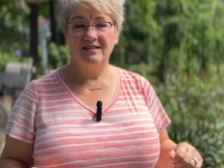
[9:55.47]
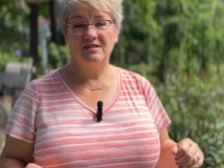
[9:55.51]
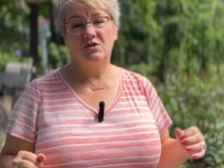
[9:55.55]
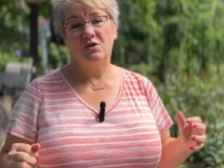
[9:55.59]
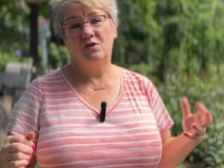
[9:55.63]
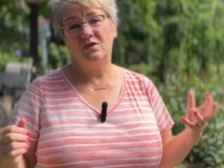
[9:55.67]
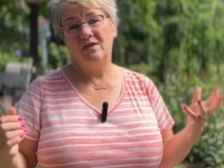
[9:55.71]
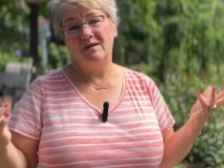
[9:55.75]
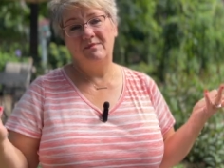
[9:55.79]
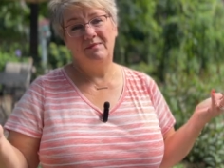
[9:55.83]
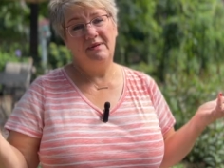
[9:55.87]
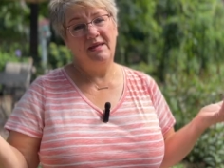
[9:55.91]
And
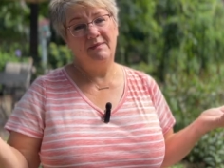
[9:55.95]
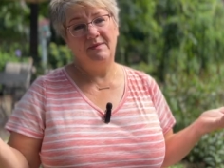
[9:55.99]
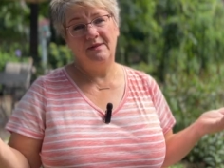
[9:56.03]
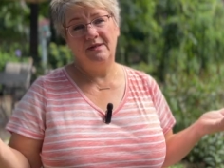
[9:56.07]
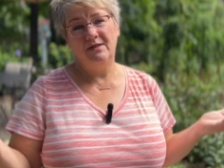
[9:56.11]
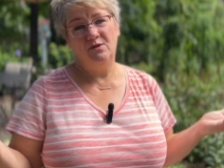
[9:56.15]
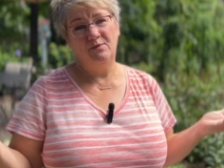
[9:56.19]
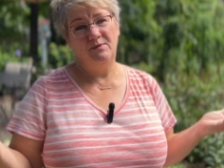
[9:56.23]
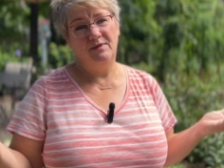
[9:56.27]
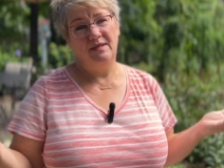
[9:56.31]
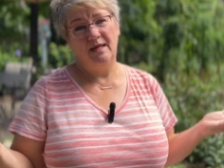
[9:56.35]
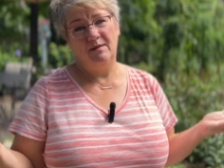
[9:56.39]
so then maybe
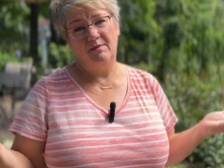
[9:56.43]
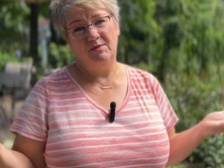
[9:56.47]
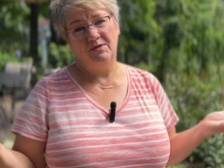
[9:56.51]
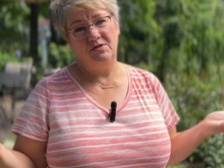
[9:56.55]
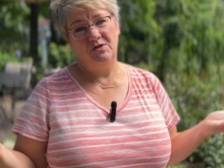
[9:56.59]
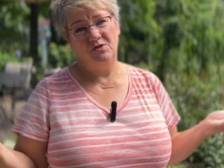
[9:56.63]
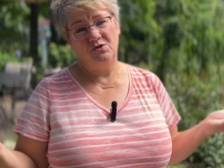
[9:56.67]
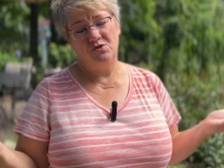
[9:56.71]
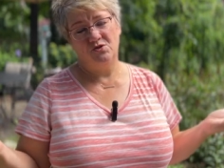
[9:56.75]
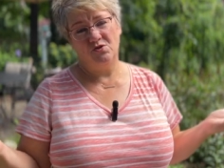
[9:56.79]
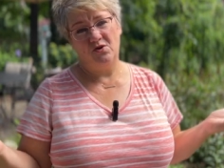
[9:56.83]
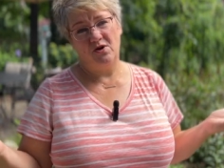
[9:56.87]
you'll be able
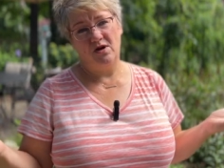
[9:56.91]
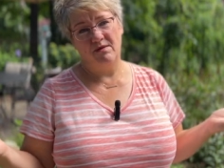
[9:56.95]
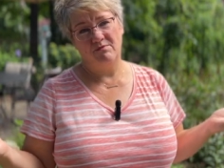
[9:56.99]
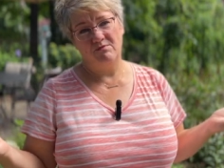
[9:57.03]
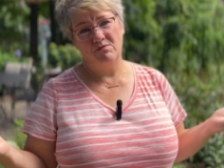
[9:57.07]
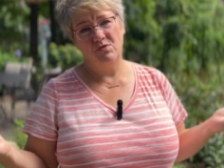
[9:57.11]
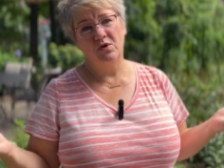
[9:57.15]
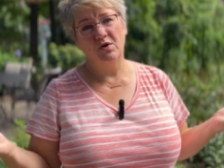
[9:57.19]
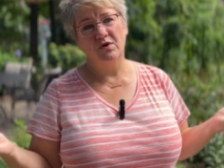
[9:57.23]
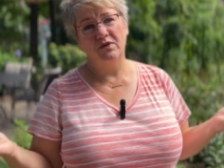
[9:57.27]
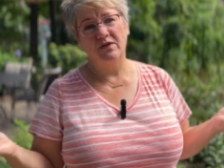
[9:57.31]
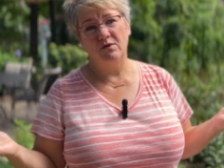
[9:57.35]
to drop
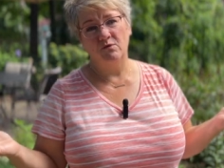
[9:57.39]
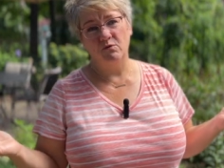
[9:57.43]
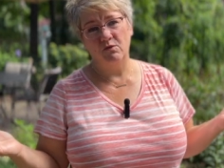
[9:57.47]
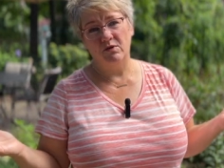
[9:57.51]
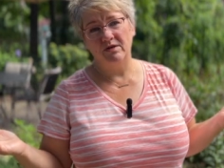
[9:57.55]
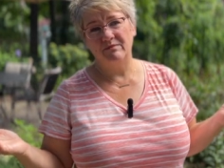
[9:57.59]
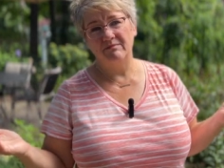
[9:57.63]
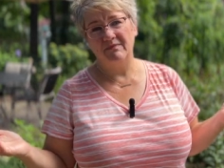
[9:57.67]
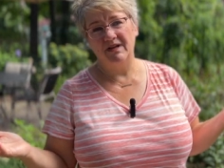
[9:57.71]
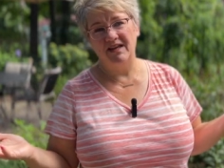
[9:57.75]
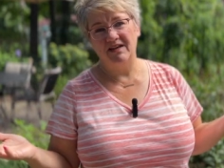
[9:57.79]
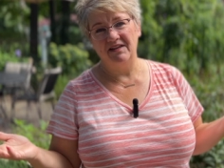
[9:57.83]
more than
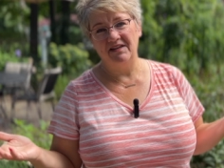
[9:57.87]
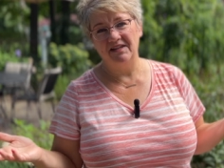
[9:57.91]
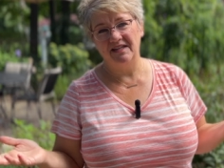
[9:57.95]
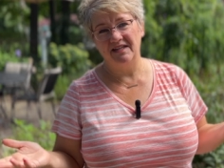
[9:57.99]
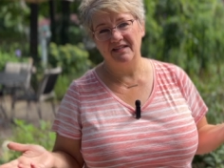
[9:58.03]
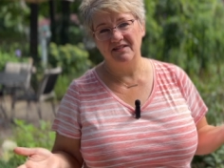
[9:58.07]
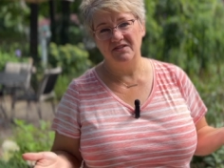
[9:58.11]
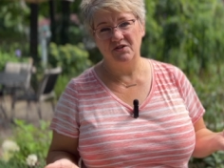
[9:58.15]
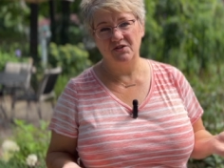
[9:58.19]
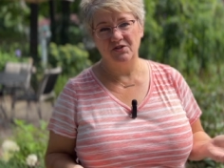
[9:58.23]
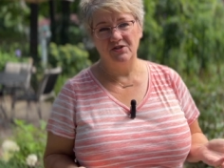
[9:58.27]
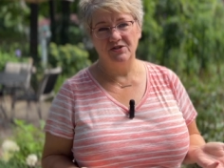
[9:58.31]
one male
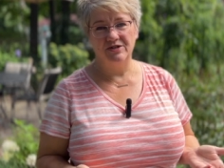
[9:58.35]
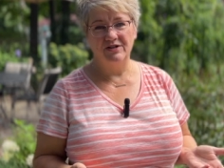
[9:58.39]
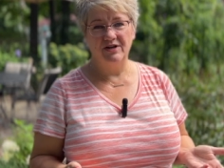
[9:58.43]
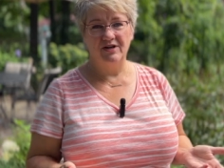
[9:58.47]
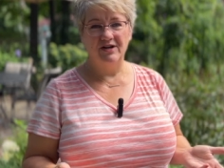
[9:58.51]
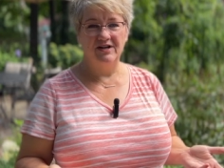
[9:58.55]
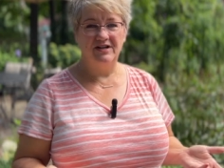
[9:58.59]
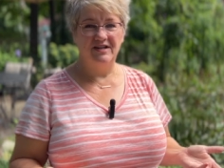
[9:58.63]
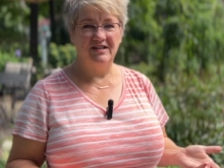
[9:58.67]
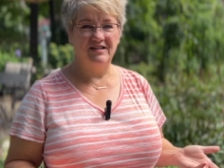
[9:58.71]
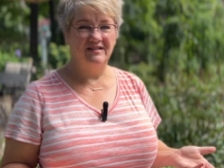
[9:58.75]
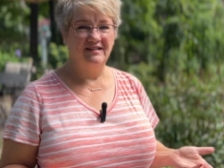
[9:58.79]
into your
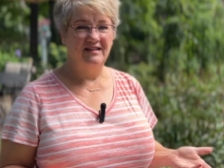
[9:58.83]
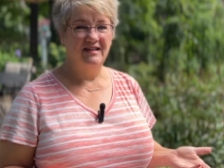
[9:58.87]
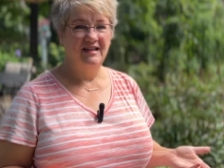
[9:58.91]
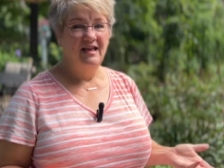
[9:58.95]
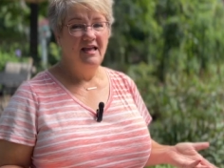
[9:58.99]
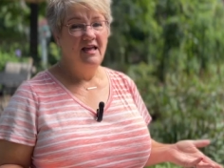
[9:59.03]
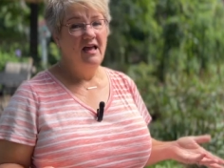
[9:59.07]
garden.